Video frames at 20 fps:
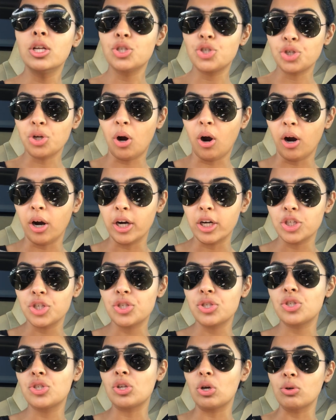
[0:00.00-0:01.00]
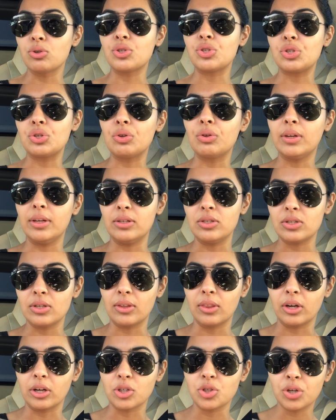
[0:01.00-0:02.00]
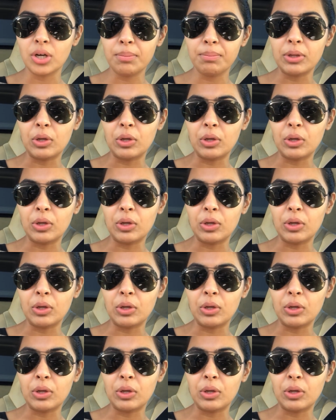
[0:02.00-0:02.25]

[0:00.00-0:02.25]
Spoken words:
charge so soon into their trip.